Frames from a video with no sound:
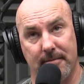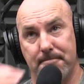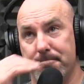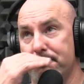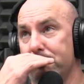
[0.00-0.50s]

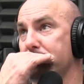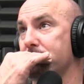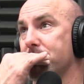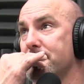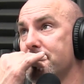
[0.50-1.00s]

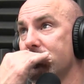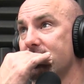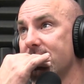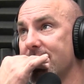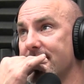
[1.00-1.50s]

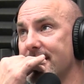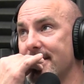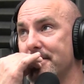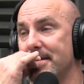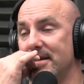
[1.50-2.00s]

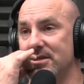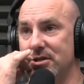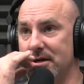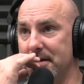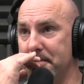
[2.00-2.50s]
I'm not
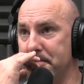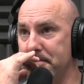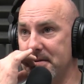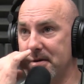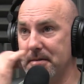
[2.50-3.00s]
sure.
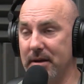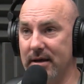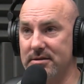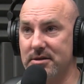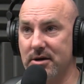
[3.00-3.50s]
It could be
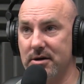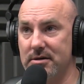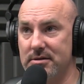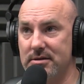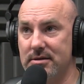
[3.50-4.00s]
House of
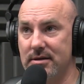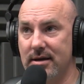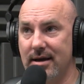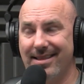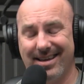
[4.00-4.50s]
Cards.
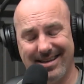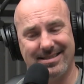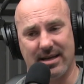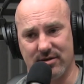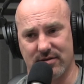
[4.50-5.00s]
I think it
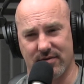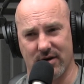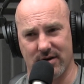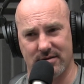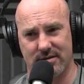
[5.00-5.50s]
is House of
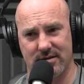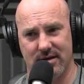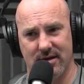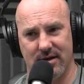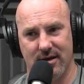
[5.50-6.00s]
Cards.
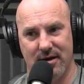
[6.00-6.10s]
Okay.